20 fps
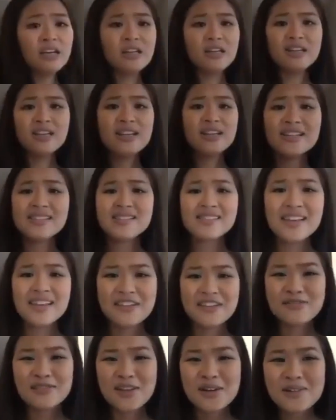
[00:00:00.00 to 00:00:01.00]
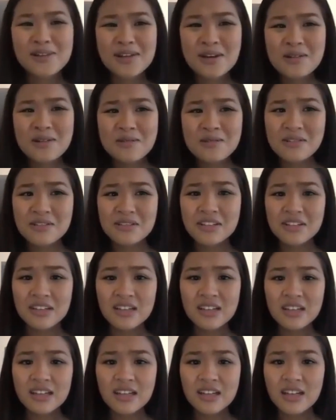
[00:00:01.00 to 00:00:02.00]
it is safe, Lolo.
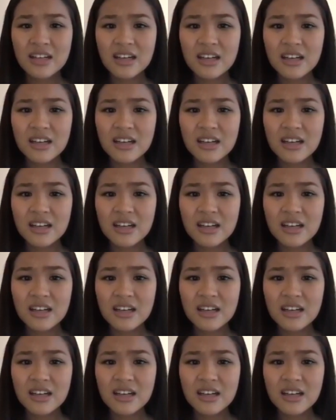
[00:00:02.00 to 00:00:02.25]
No,